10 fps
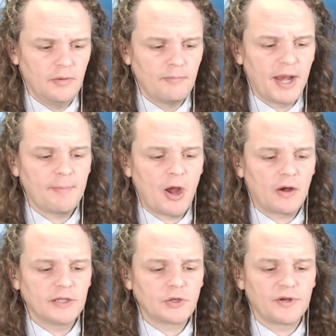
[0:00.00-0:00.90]
Many
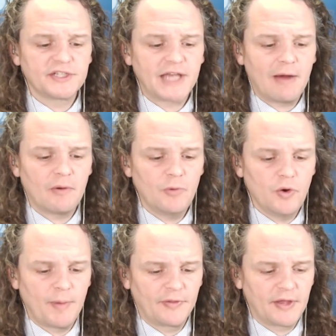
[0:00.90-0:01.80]
Americans are in a sour
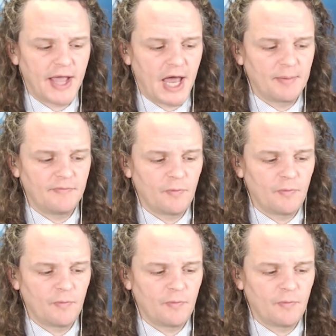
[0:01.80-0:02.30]
mood about the economy